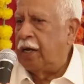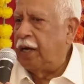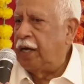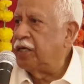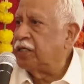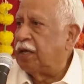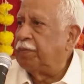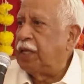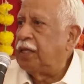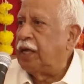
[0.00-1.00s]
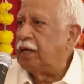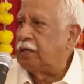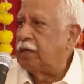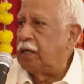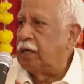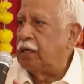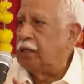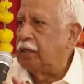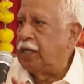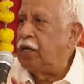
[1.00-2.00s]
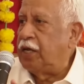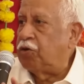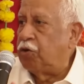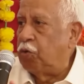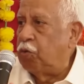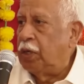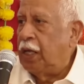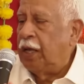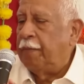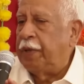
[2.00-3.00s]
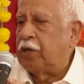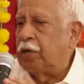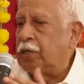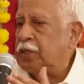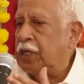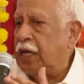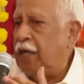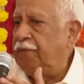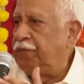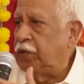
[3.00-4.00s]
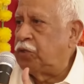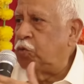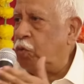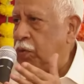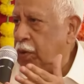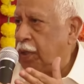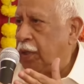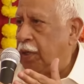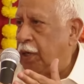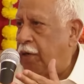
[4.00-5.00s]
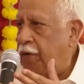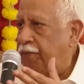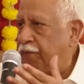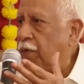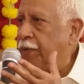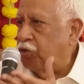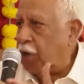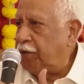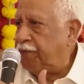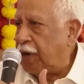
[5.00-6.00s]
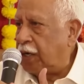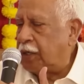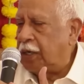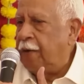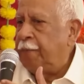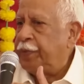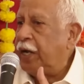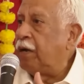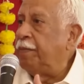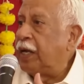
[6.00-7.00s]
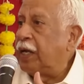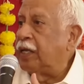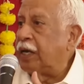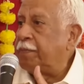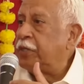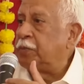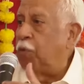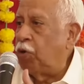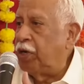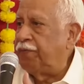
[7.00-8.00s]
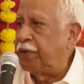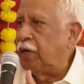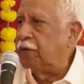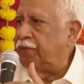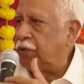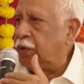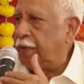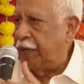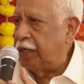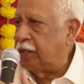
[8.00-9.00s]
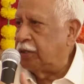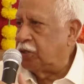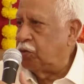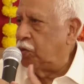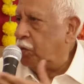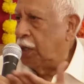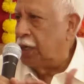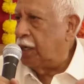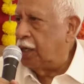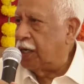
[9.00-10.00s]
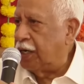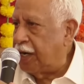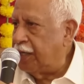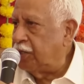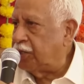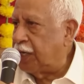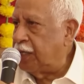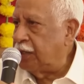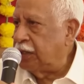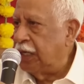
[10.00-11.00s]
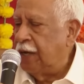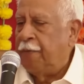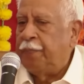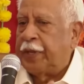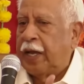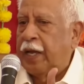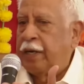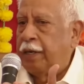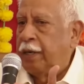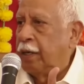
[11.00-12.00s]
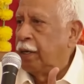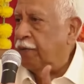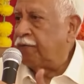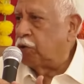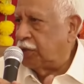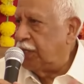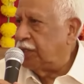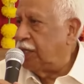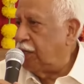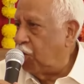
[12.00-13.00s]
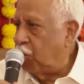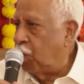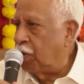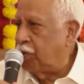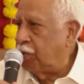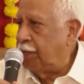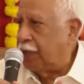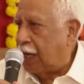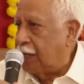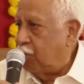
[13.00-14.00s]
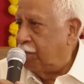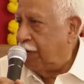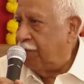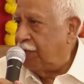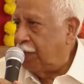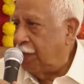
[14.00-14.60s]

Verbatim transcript: It is something that they need to do, because if the two form a joint front, it will make it that much more difficult for the Americans to contain the Chinese. And of course, they say they don't want to, but I don't believe that.